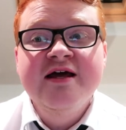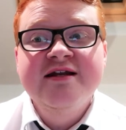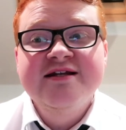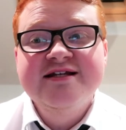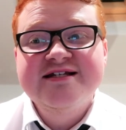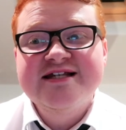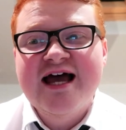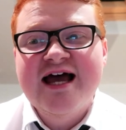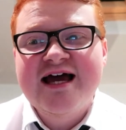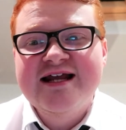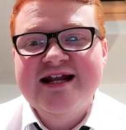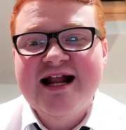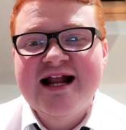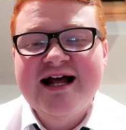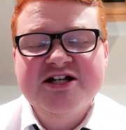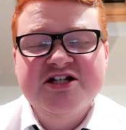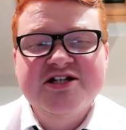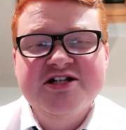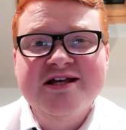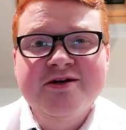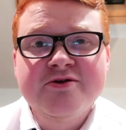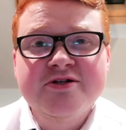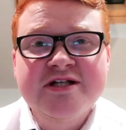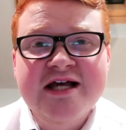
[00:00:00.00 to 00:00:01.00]
decided
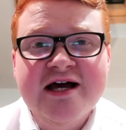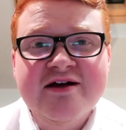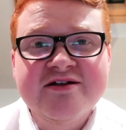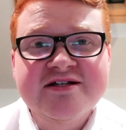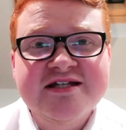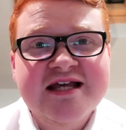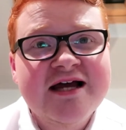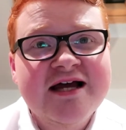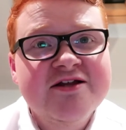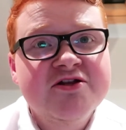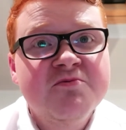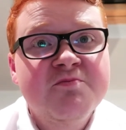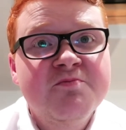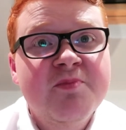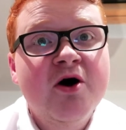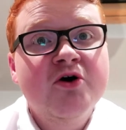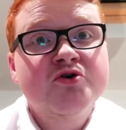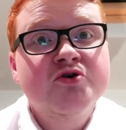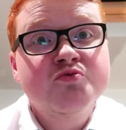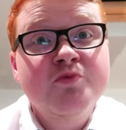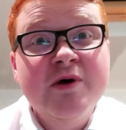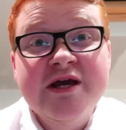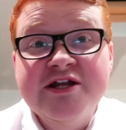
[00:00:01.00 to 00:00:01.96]
actually it was outside the box,